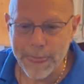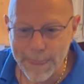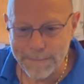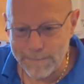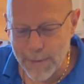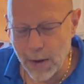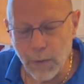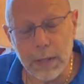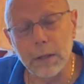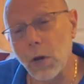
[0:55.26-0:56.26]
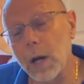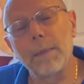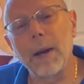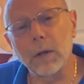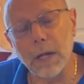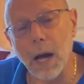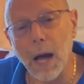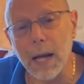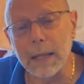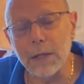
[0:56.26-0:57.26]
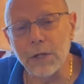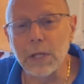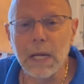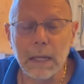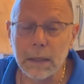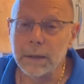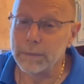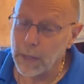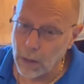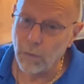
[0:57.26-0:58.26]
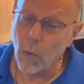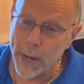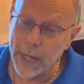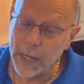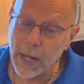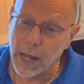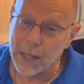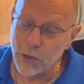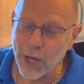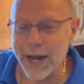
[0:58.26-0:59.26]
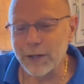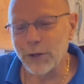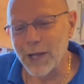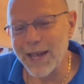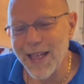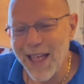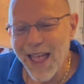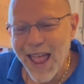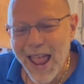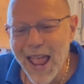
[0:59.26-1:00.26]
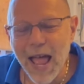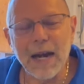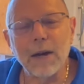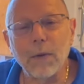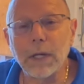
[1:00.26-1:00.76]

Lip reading: I want to talk about cuts, avoiding cuts actually, and I want to